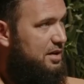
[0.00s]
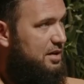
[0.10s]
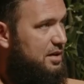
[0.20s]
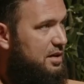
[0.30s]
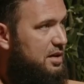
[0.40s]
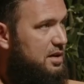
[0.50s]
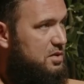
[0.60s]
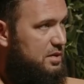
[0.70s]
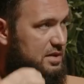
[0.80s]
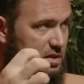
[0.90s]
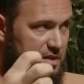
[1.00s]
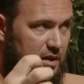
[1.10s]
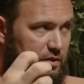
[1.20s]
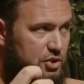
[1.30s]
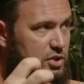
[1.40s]
Right? So this
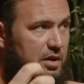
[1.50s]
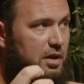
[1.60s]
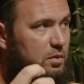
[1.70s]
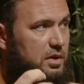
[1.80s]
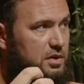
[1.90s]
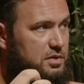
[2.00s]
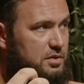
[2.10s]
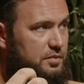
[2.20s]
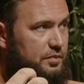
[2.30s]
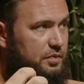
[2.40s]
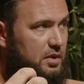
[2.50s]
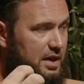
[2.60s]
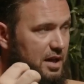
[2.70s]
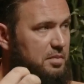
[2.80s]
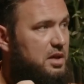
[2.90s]
is how the Sharia works.
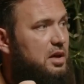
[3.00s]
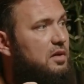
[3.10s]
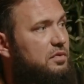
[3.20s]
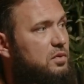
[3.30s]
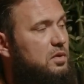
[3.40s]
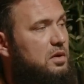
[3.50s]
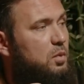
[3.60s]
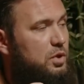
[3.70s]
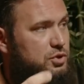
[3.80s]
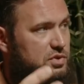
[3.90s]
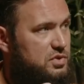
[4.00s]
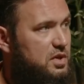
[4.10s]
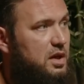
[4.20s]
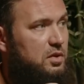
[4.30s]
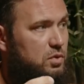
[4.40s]
Got to be careful what you
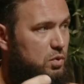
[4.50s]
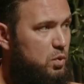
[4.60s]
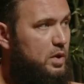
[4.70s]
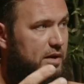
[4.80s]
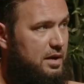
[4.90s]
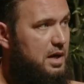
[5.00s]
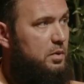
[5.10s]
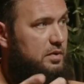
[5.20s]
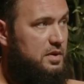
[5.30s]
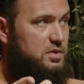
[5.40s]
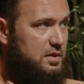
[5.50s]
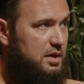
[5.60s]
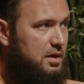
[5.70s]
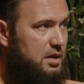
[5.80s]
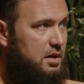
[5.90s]
say and to who and how and this
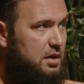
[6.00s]
and that.